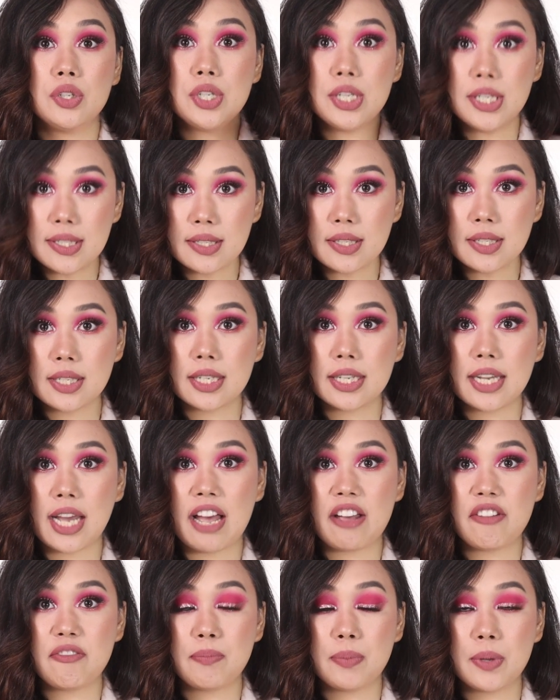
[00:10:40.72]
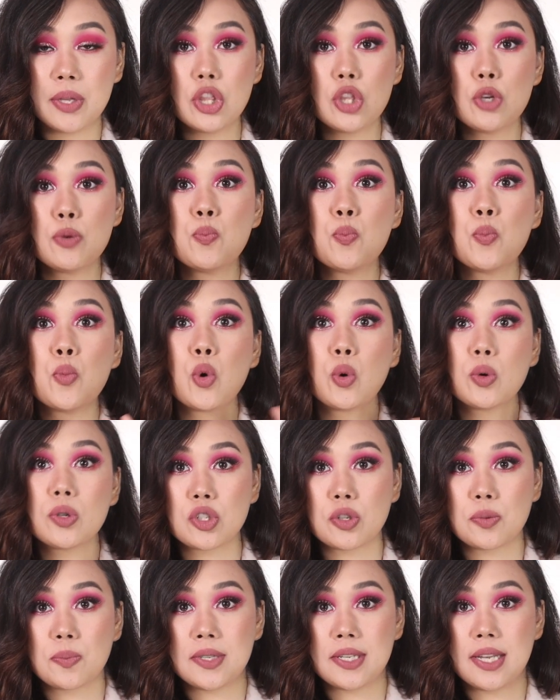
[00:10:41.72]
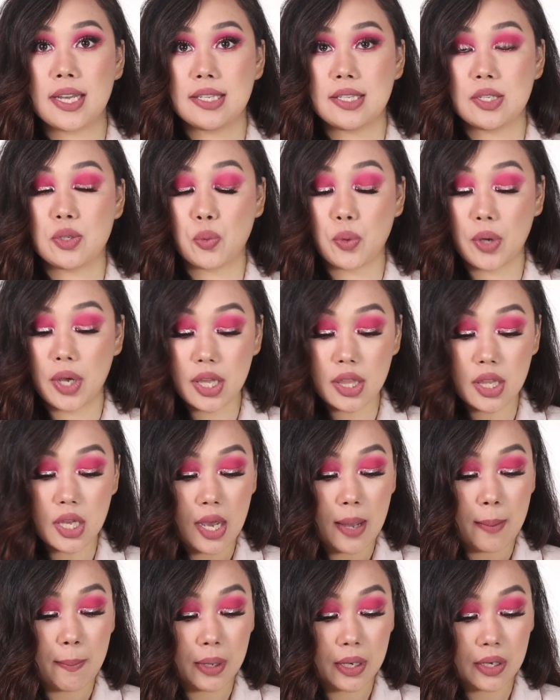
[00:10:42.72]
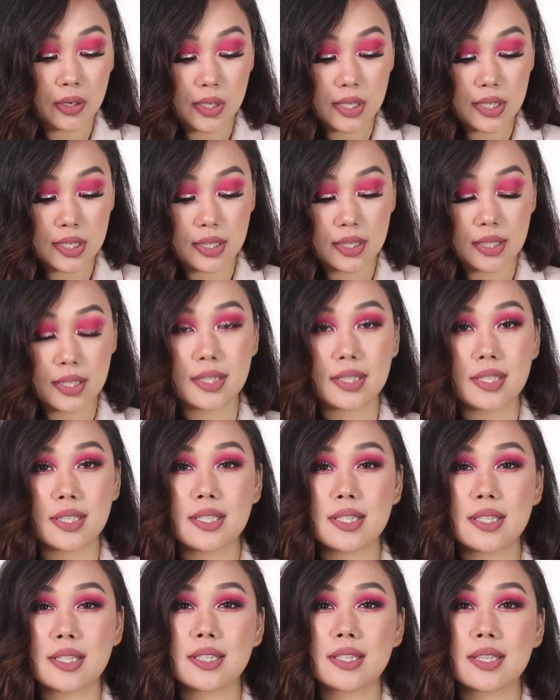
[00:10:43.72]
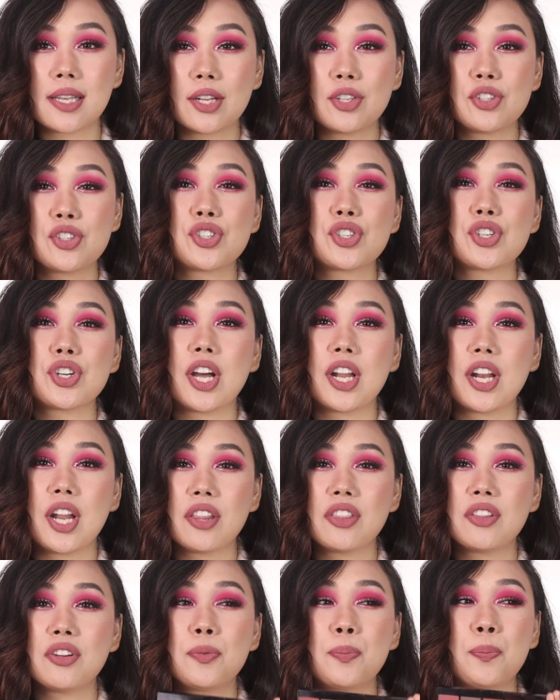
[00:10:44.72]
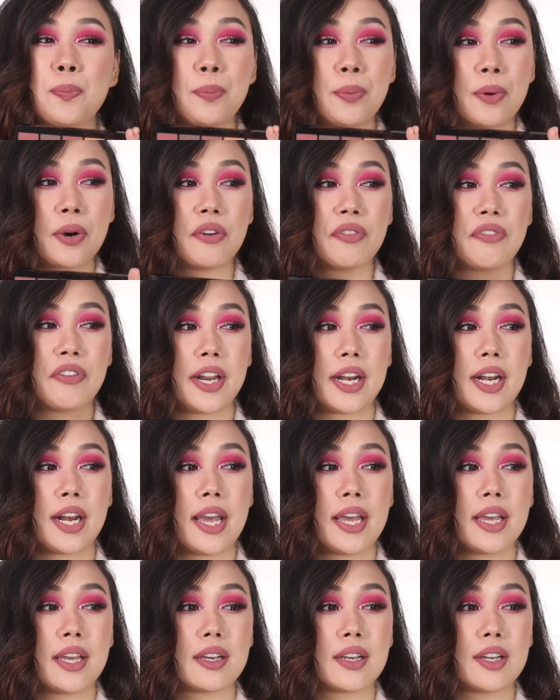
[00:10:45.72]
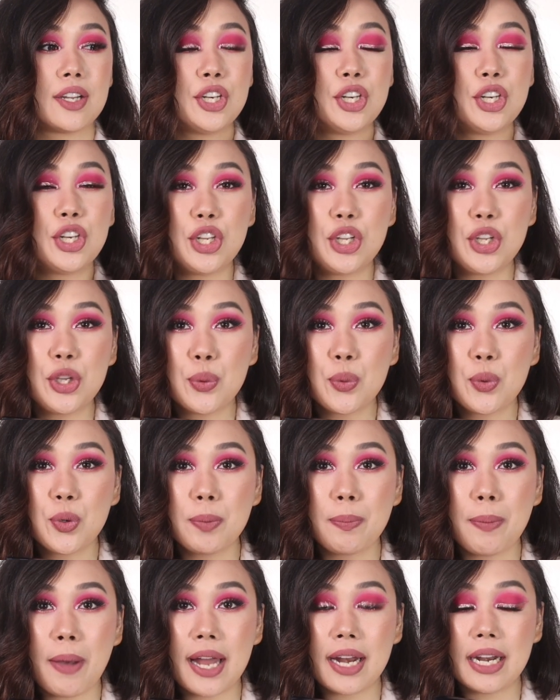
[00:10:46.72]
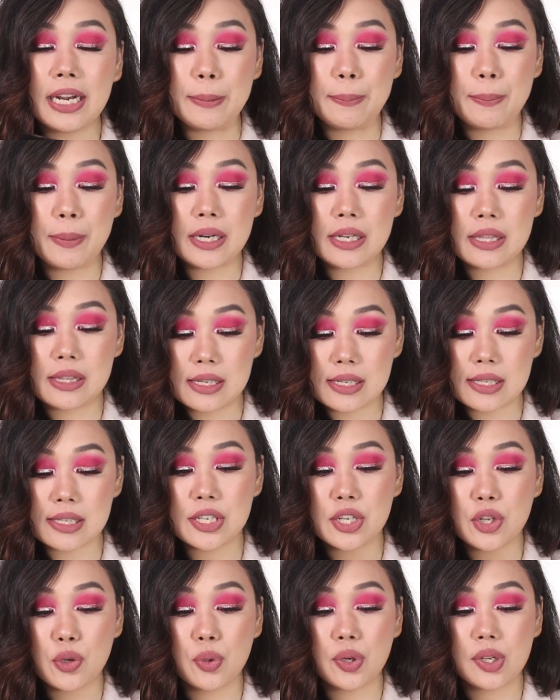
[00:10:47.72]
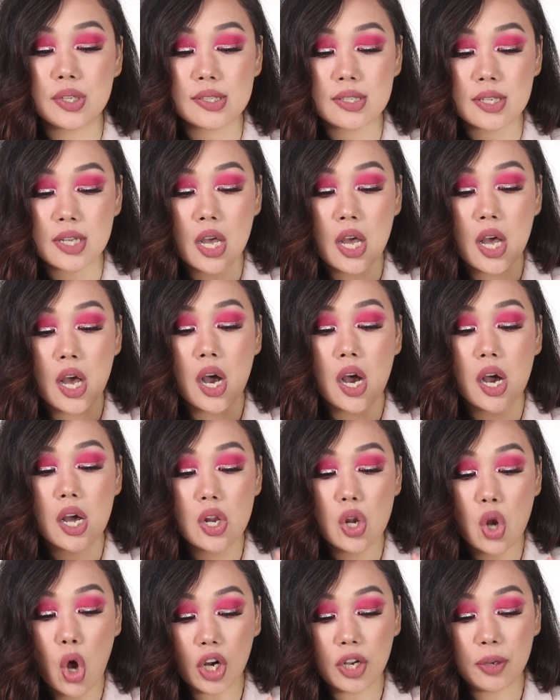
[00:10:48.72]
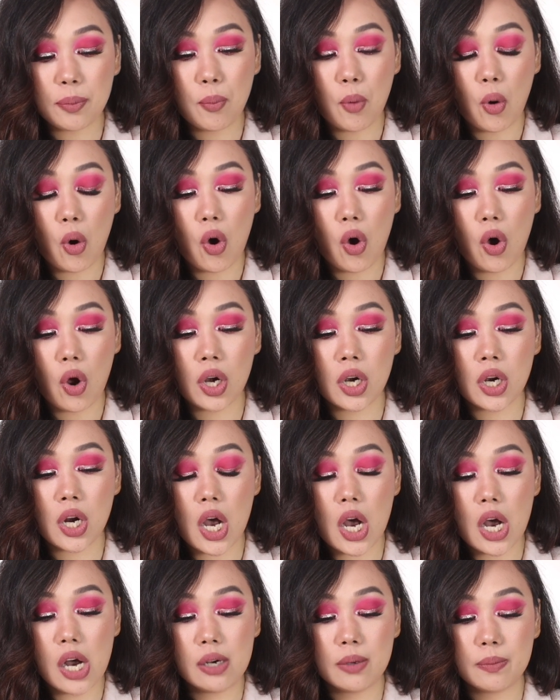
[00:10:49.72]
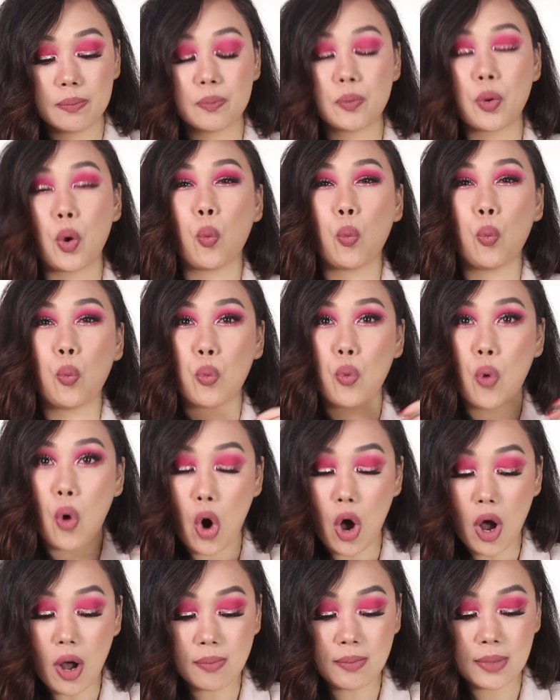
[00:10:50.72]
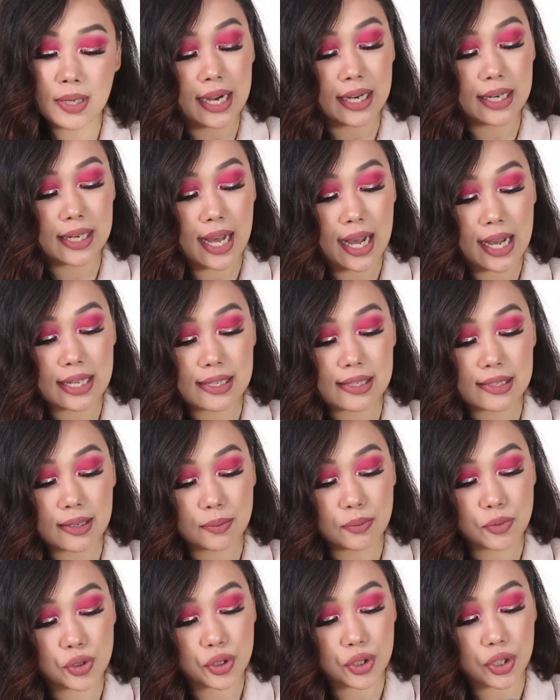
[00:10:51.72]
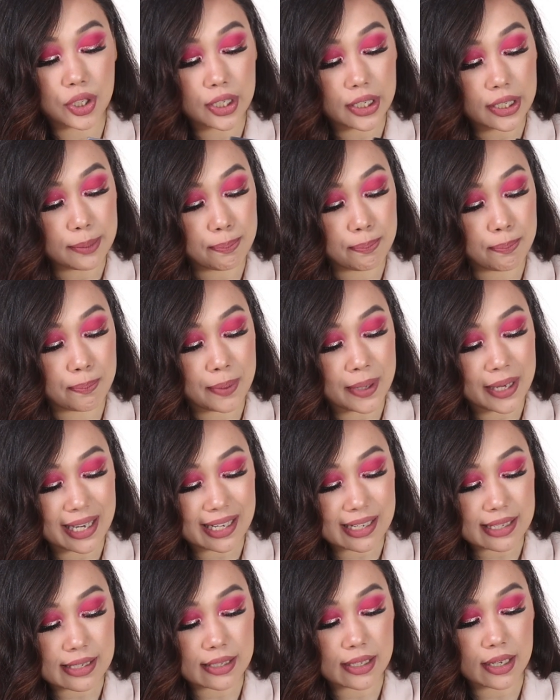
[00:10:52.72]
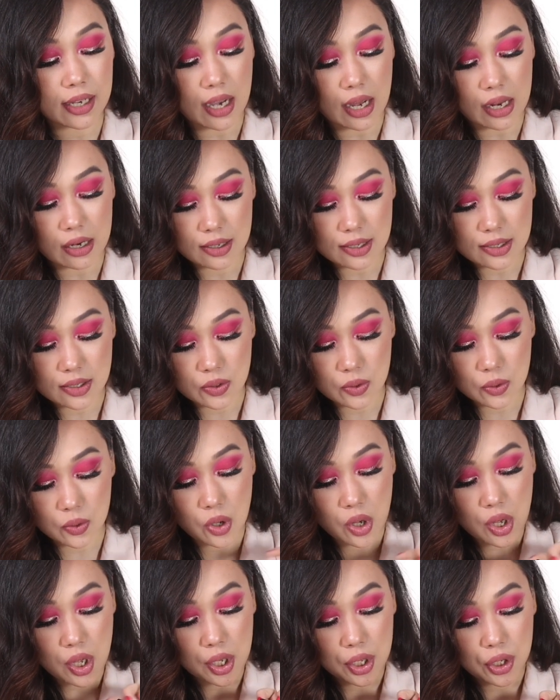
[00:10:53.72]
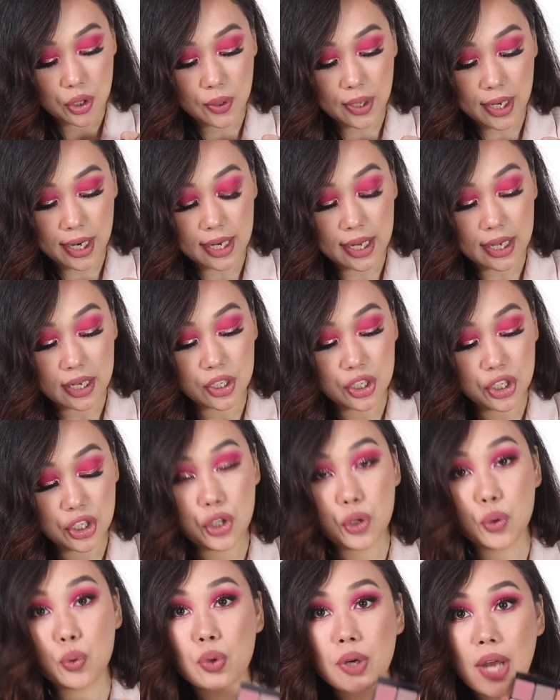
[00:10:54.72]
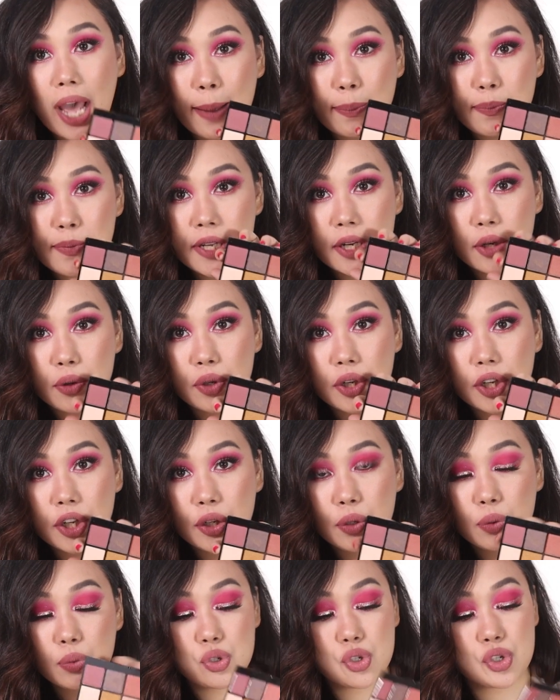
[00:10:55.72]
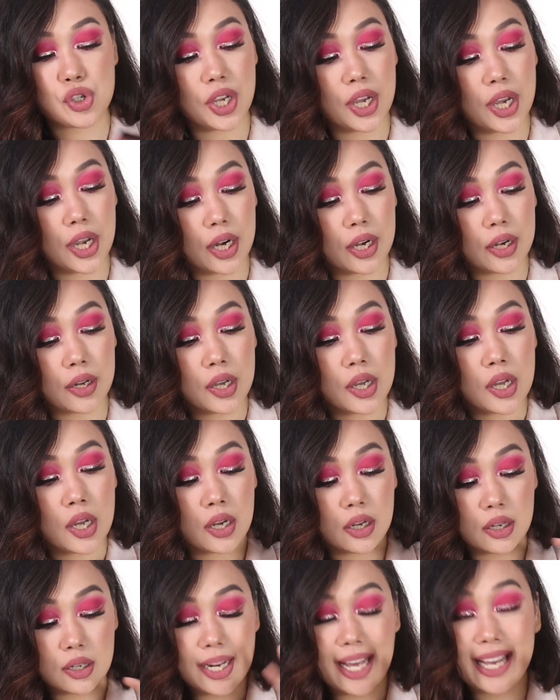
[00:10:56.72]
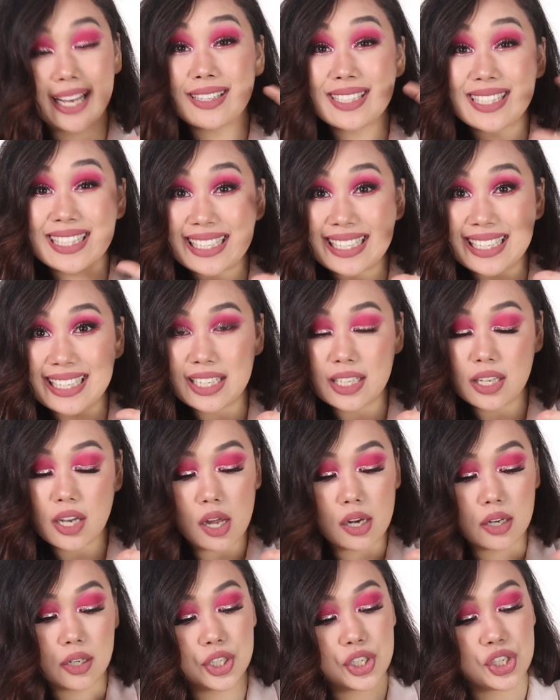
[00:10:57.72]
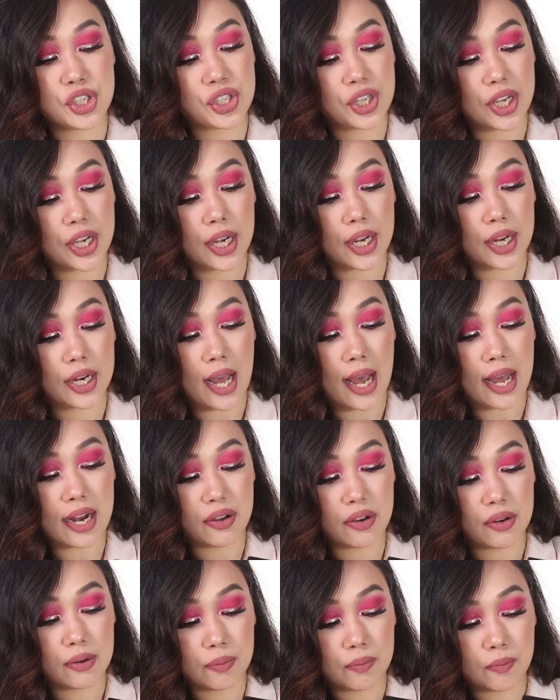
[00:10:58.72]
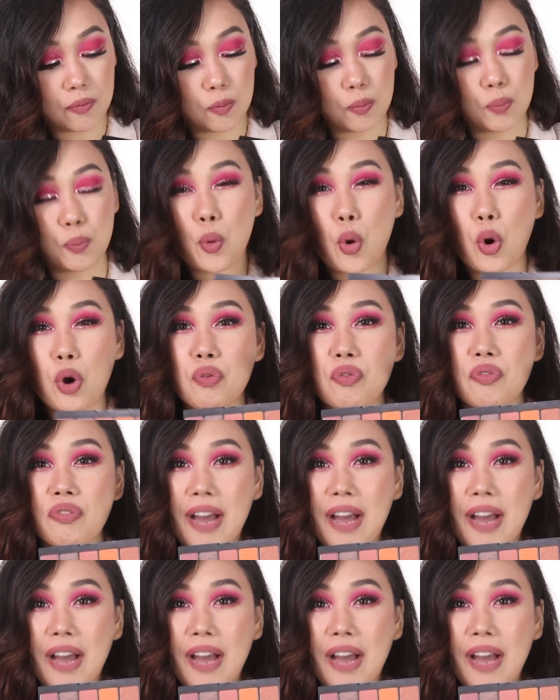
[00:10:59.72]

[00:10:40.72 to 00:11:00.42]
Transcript: recently I have been the most obsessed with, because this is such another perfect like nude palette, but this nude is a lot more warm and it has some really basic colors. So you get like a nude, absolutely nude shade, like a skin colored shade, and a more